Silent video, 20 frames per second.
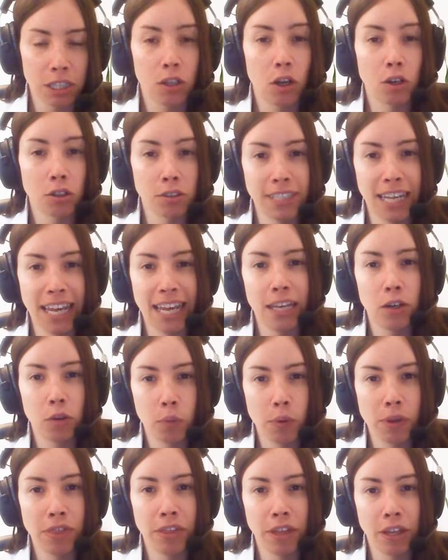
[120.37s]
pretty long
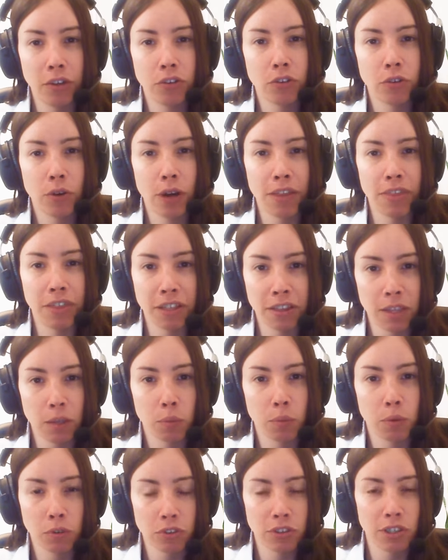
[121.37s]
tail with it. So I think
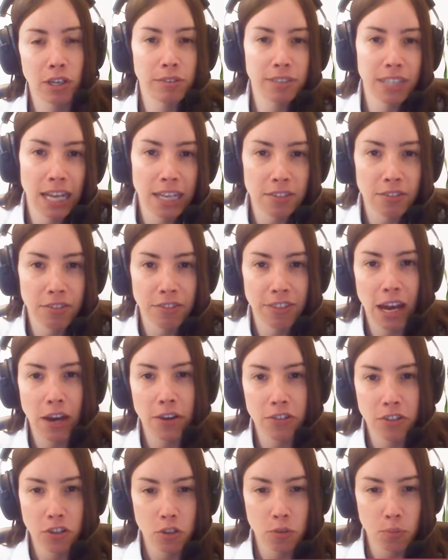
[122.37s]
that we'll sell tens of
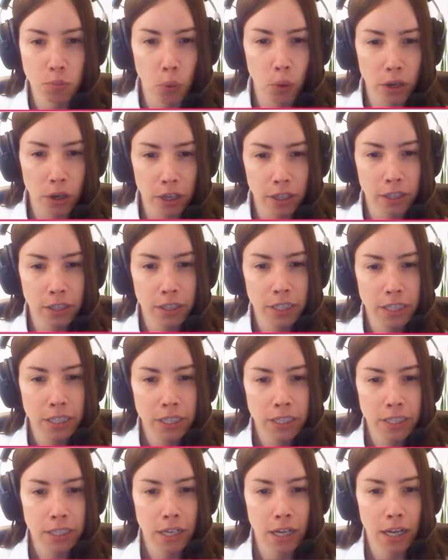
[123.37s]
thousands more
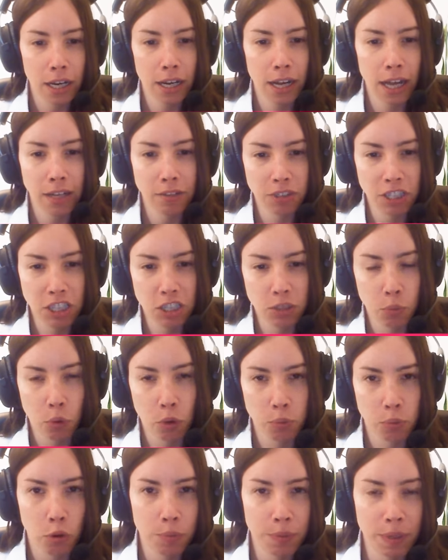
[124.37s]
and reach
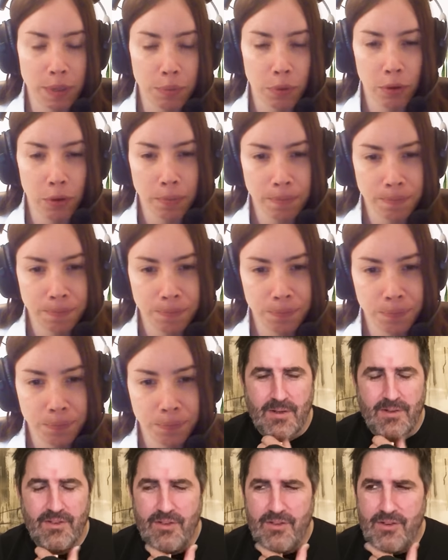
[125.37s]
more and more people.
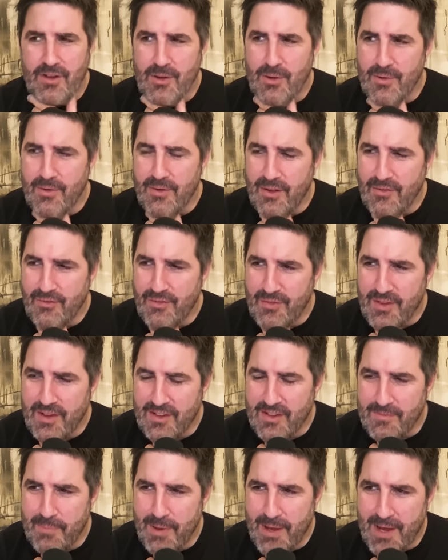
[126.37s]
Do you know if
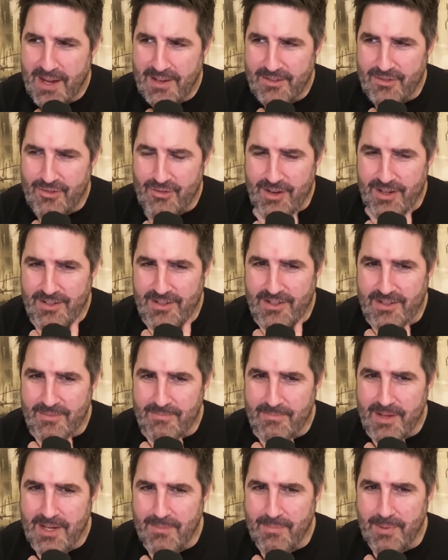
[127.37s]
it's penetrated
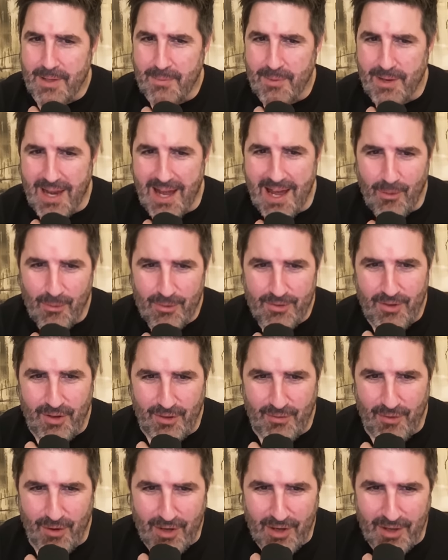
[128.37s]
many people outside
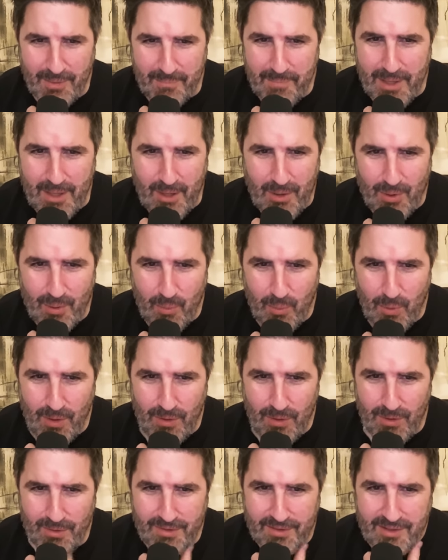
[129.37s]
of our kind of Bitcoin
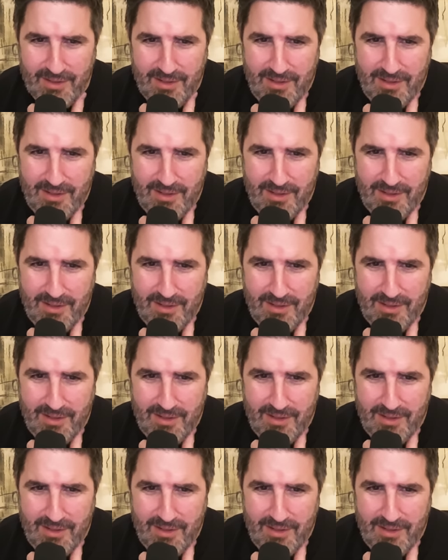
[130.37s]
world?